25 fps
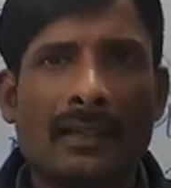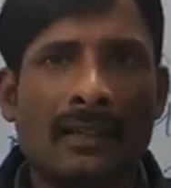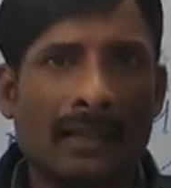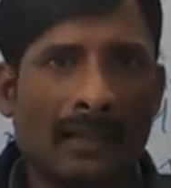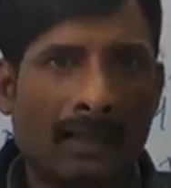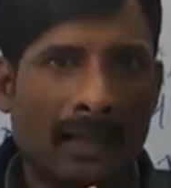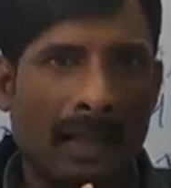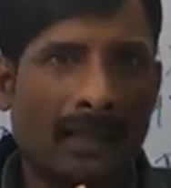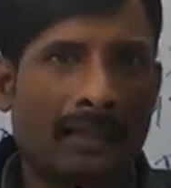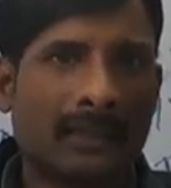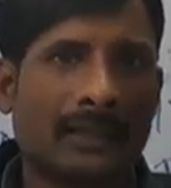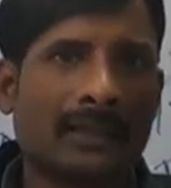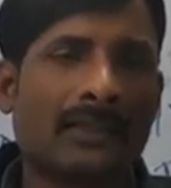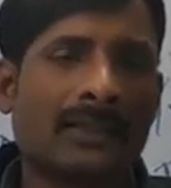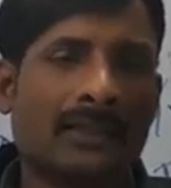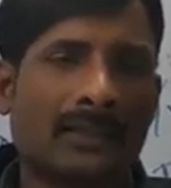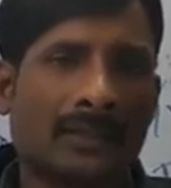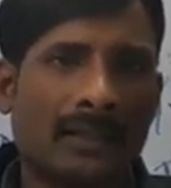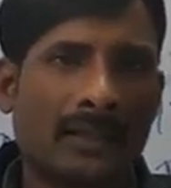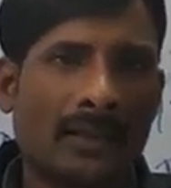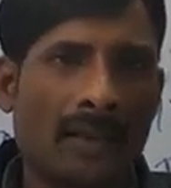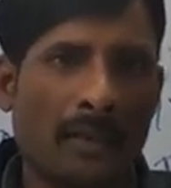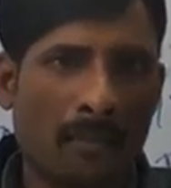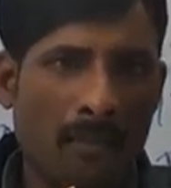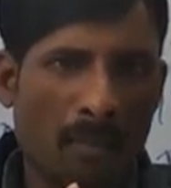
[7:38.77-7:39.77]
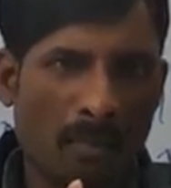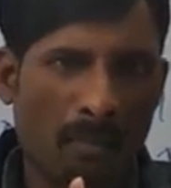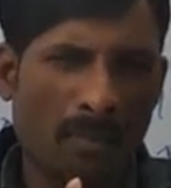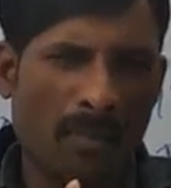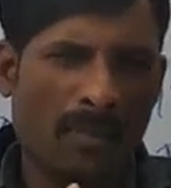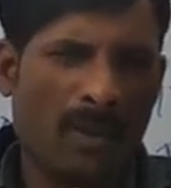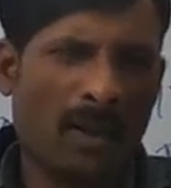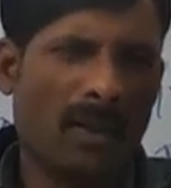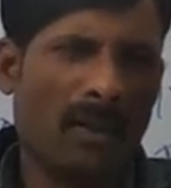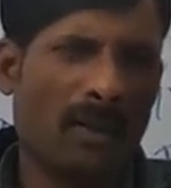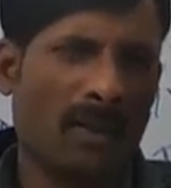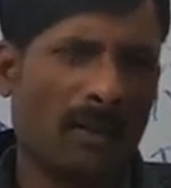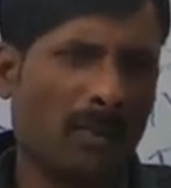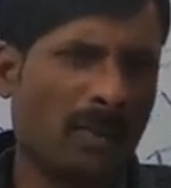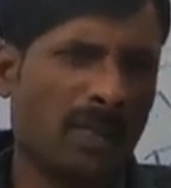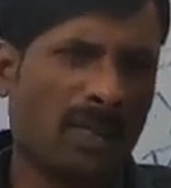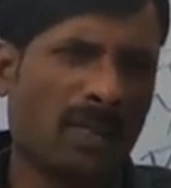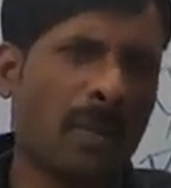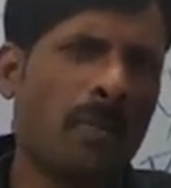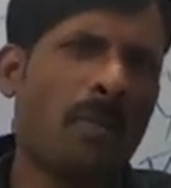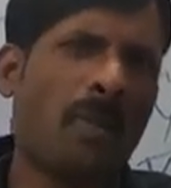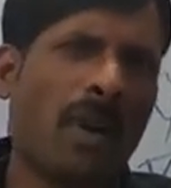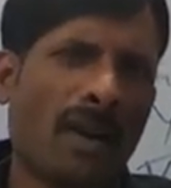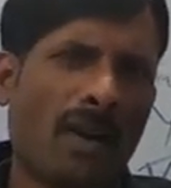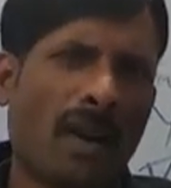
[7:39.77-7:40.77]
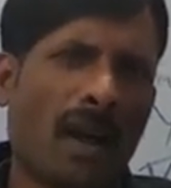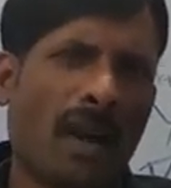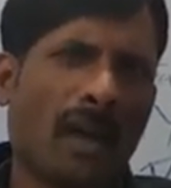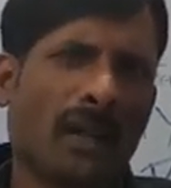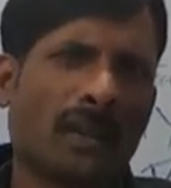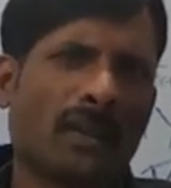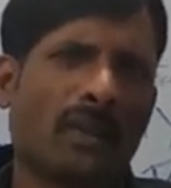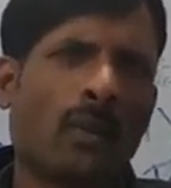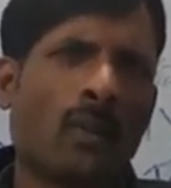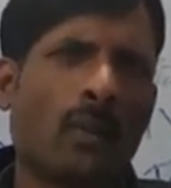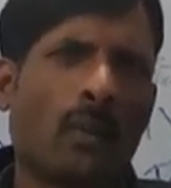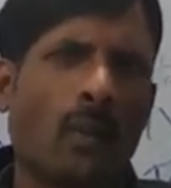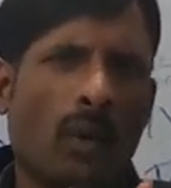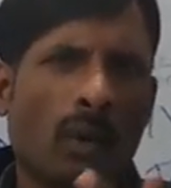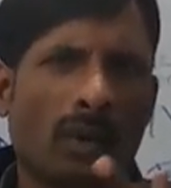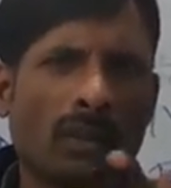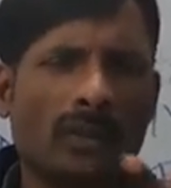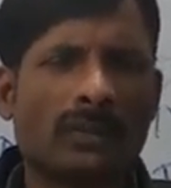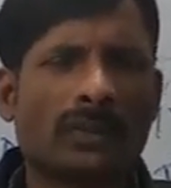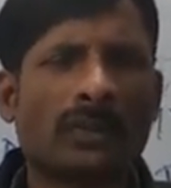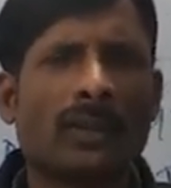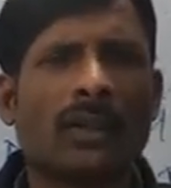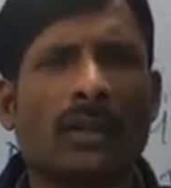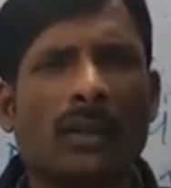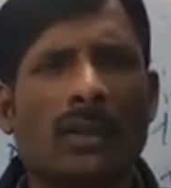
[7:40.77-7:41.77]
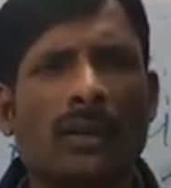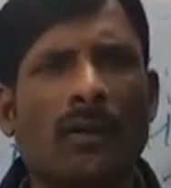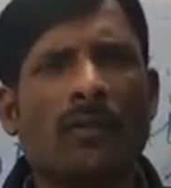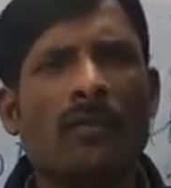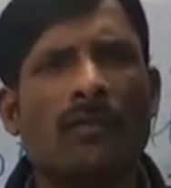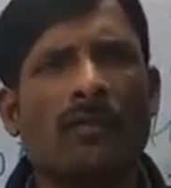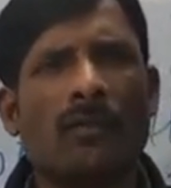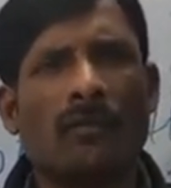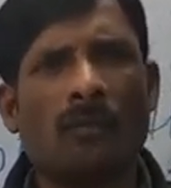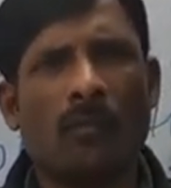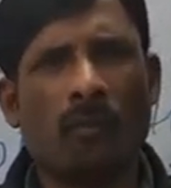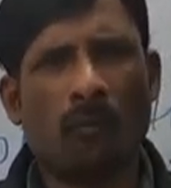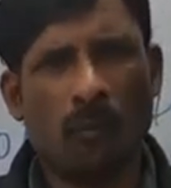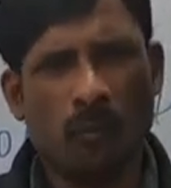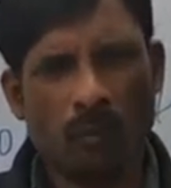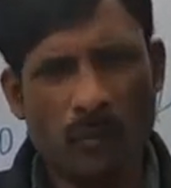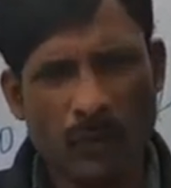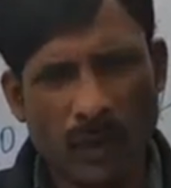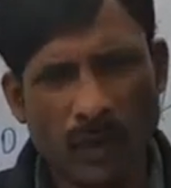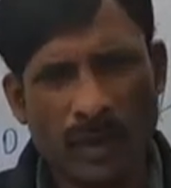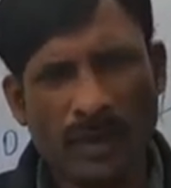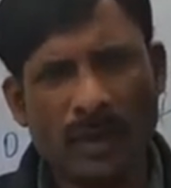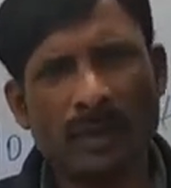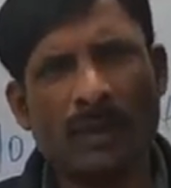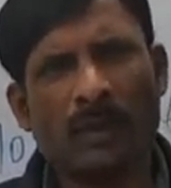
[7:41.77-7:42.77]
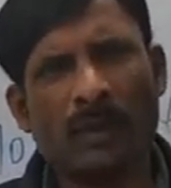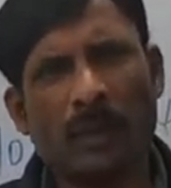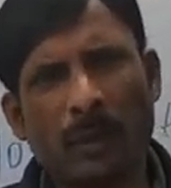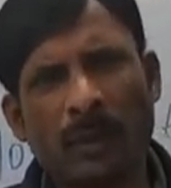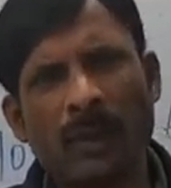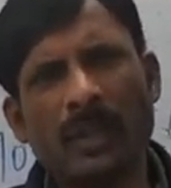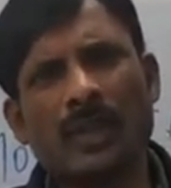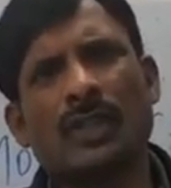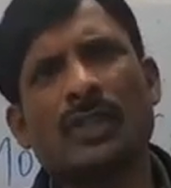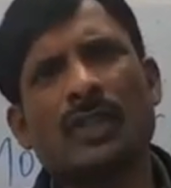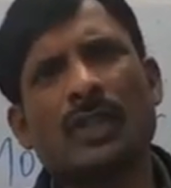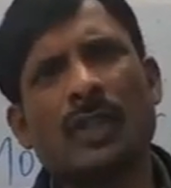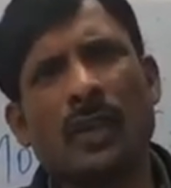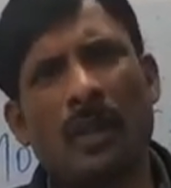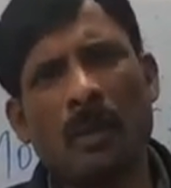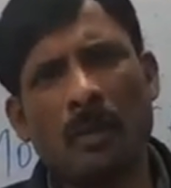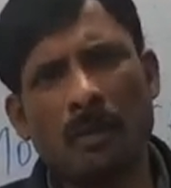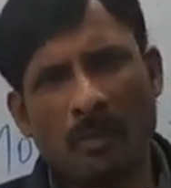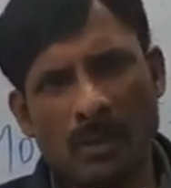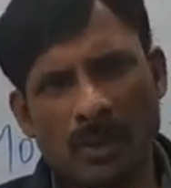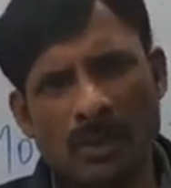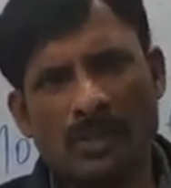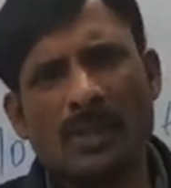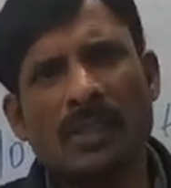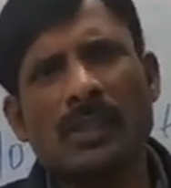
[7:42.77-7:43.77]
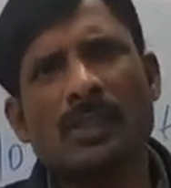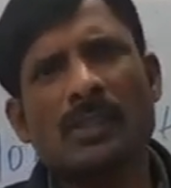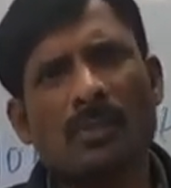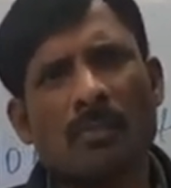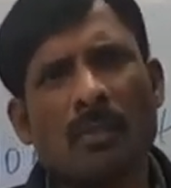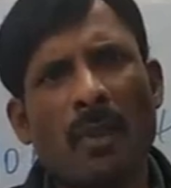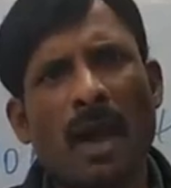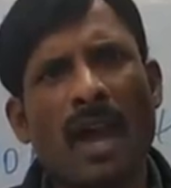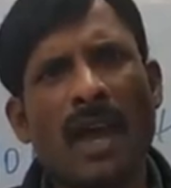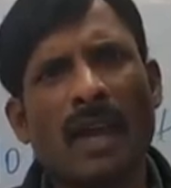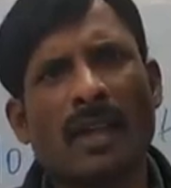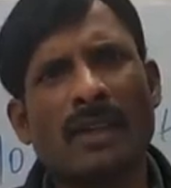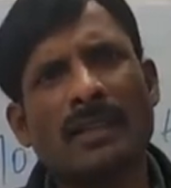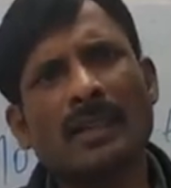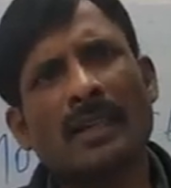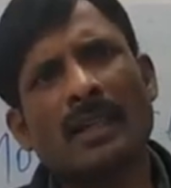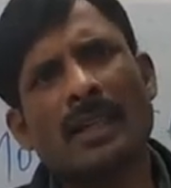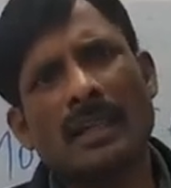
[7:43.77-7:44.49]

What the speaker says: that is Visambarnath, was a very rich businessman.